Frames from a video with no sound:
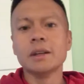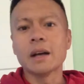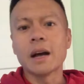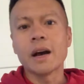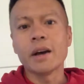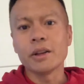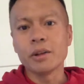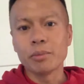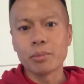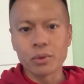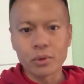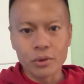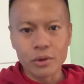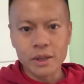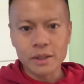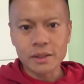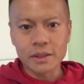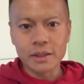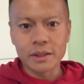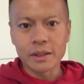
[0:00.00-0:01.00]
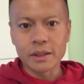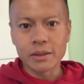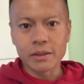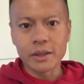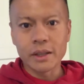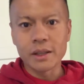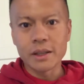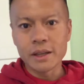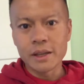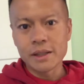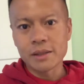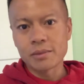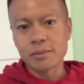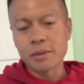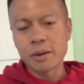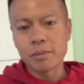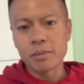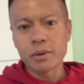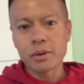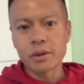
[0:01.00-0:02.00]
How do you progress like that, right, guys?
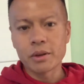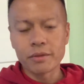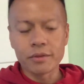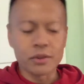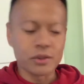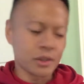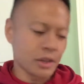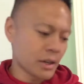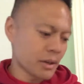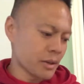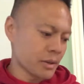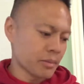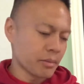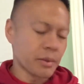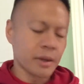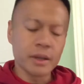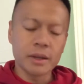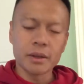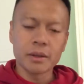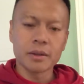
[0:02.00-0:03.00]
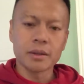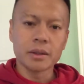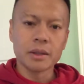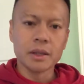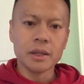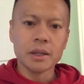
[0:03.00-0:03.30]
Remember, if you saw my